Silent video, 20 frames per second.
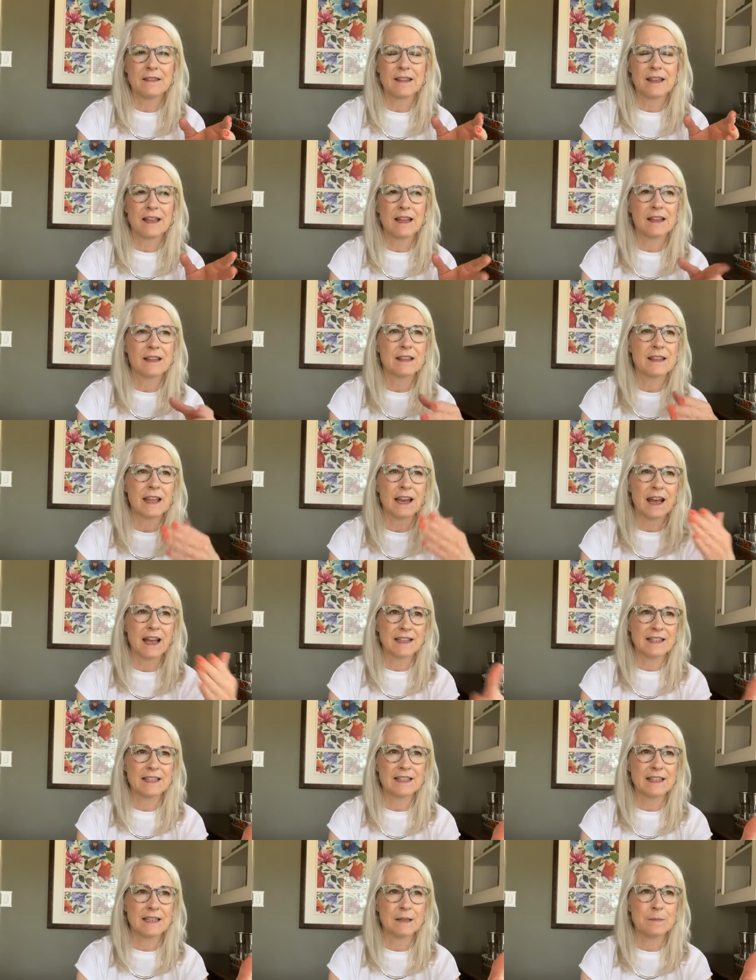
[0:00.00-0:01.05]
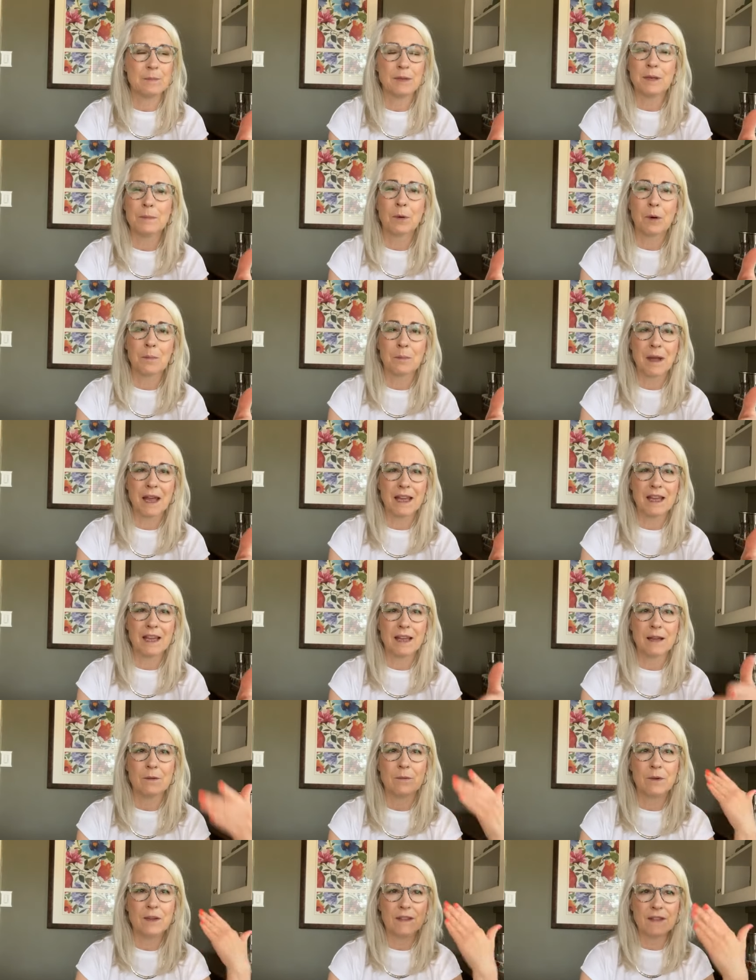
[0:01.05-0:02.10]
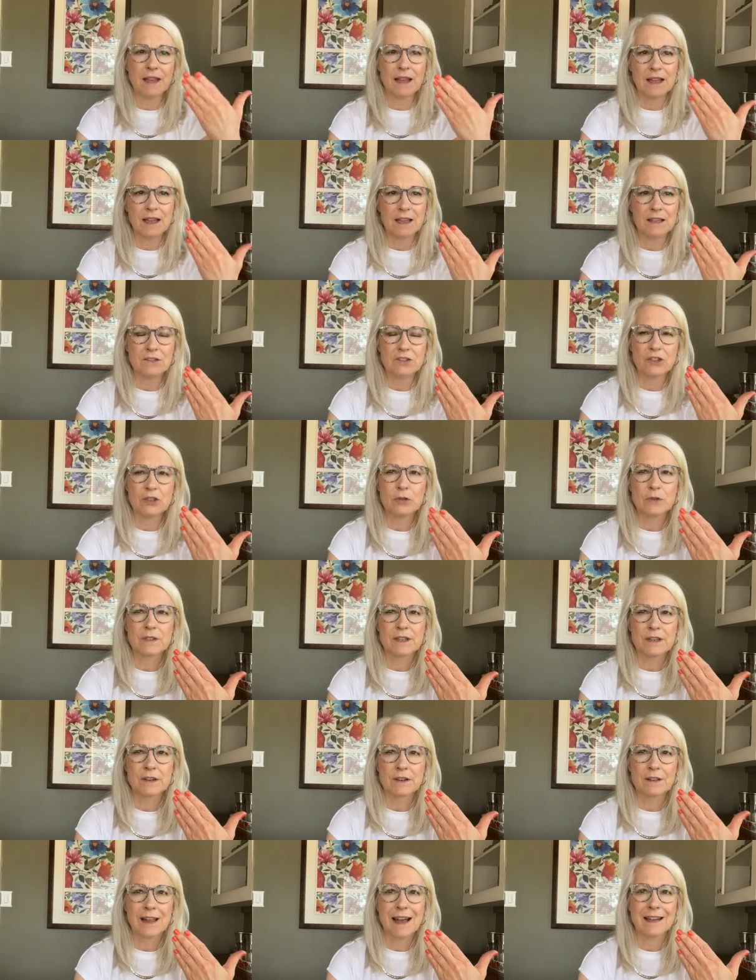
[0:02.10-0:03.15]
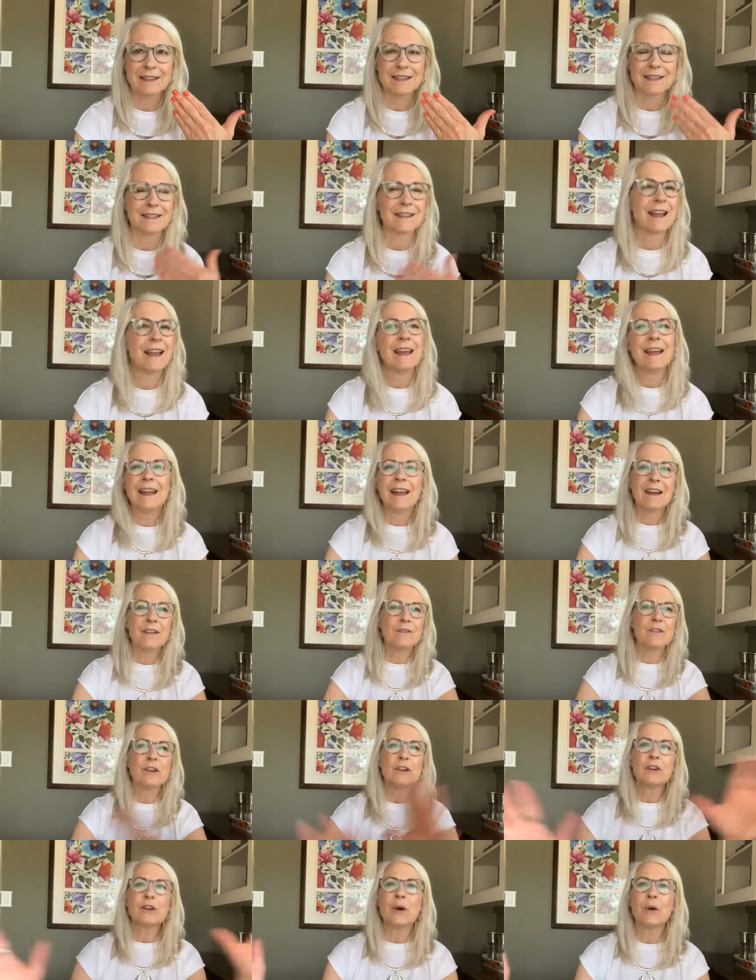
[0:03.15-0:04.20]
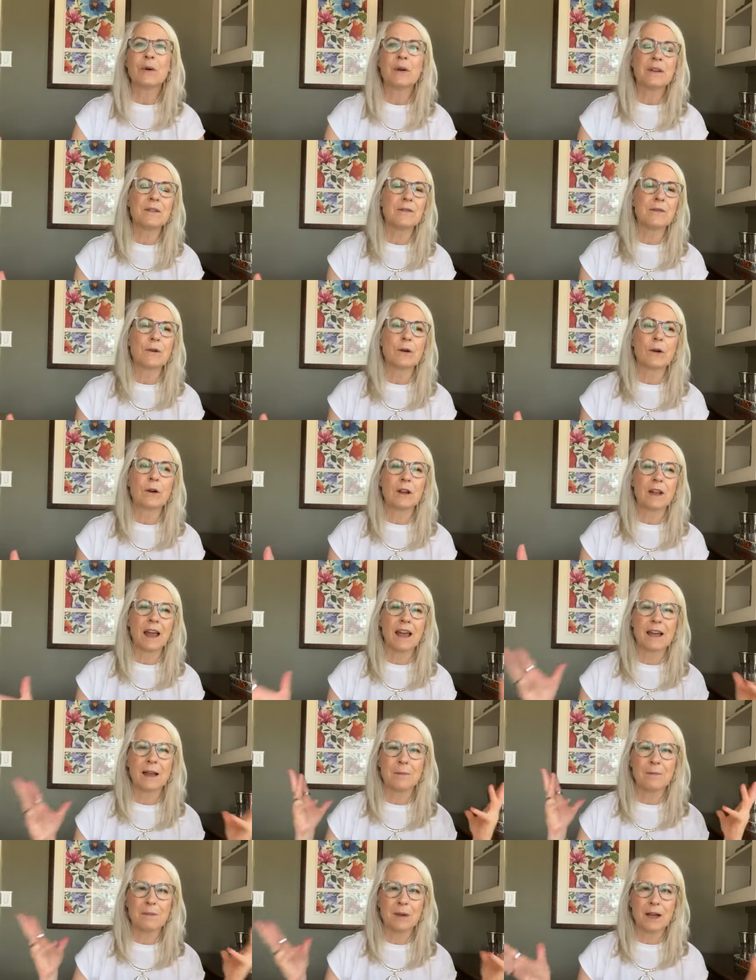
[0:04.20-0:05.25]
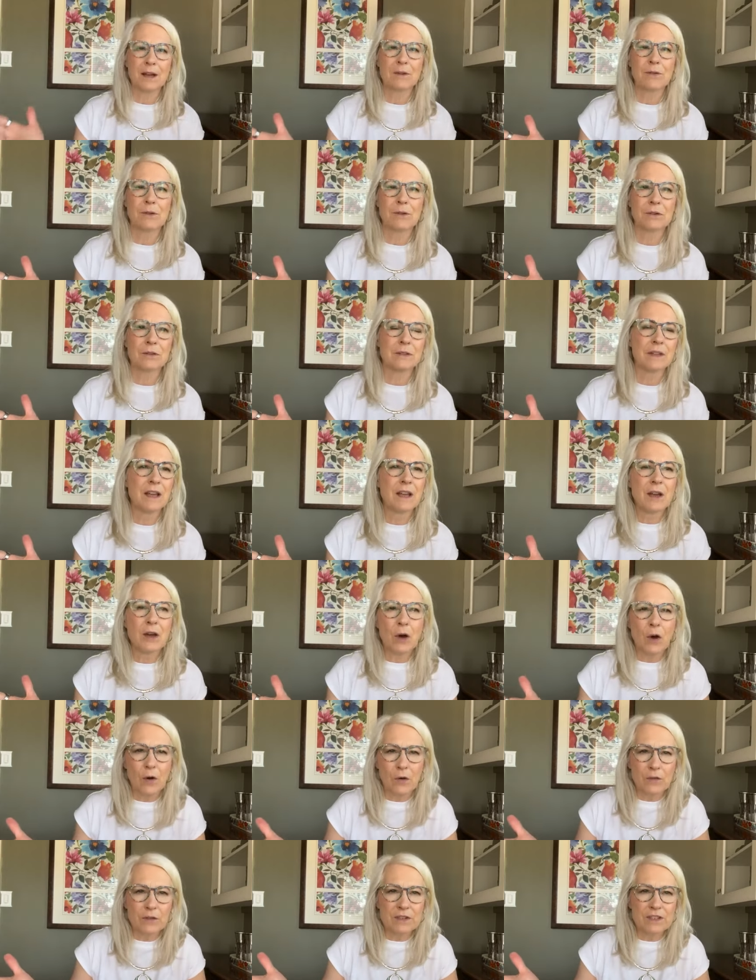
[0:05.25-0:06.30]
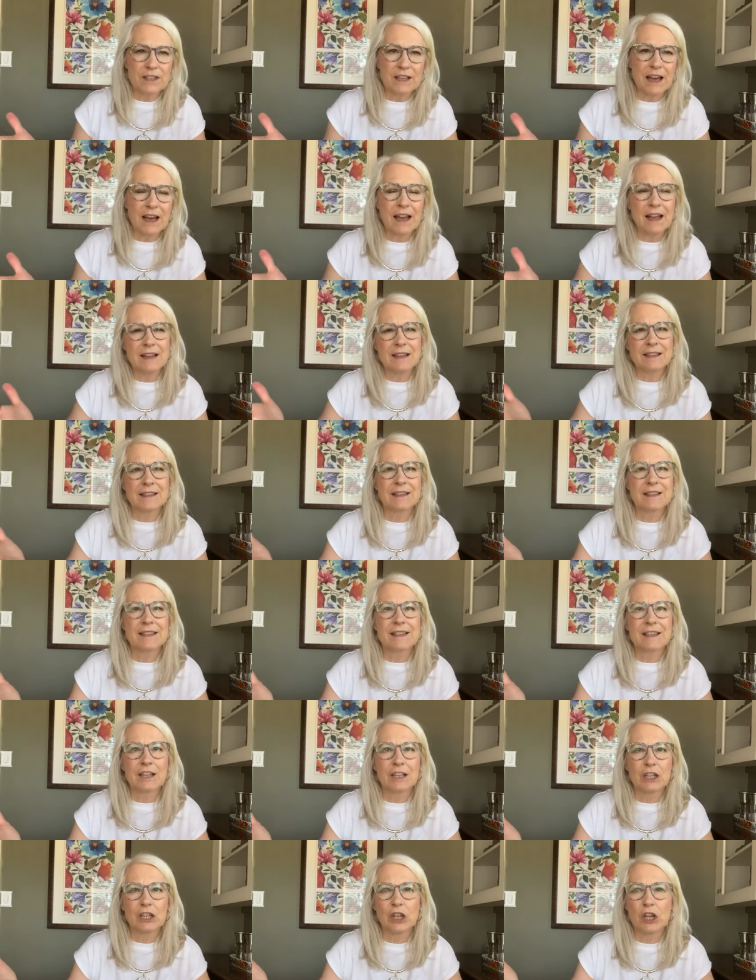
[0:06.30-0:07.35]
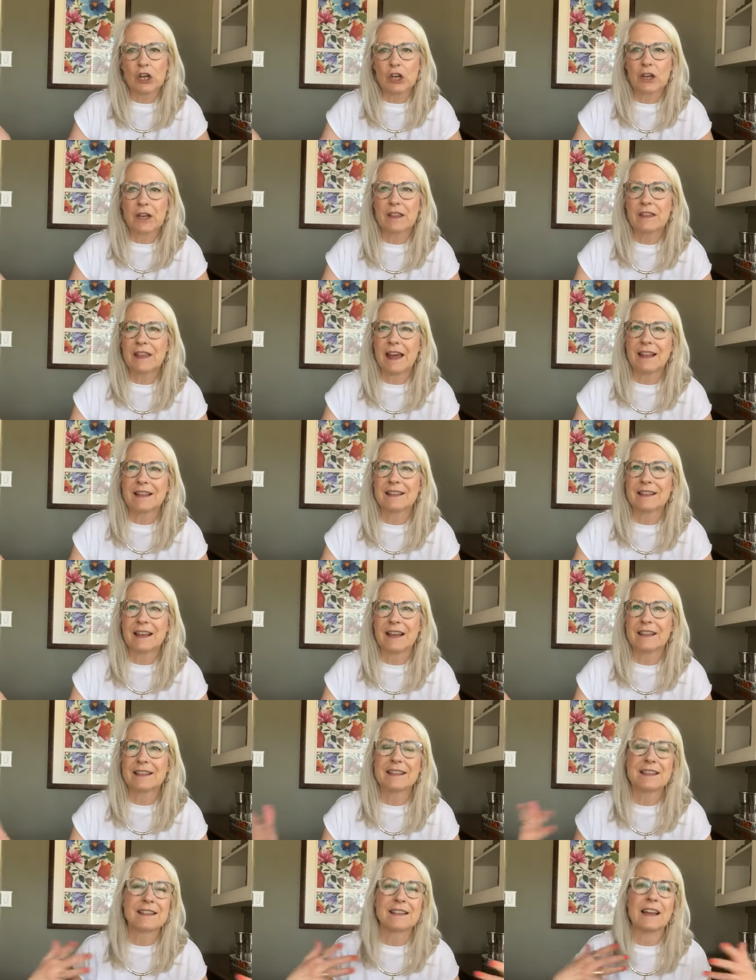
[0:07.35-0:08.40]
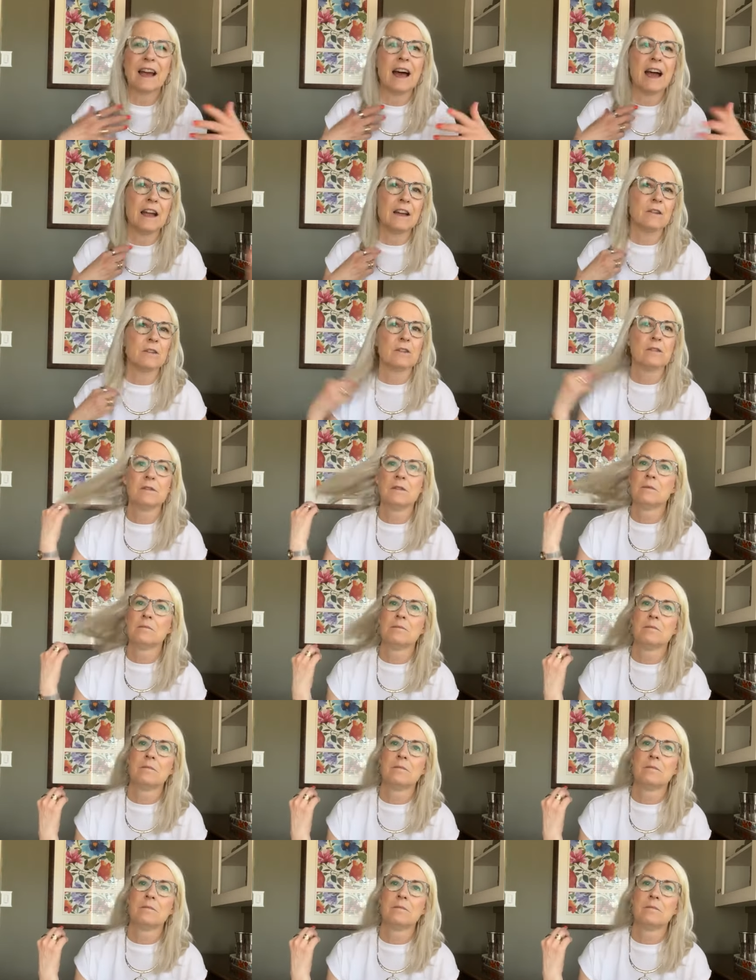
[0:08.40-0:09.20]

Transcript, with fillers: think that I see people making when they choose their glasses. Now, if you're going for like a big old oversized look that's a style,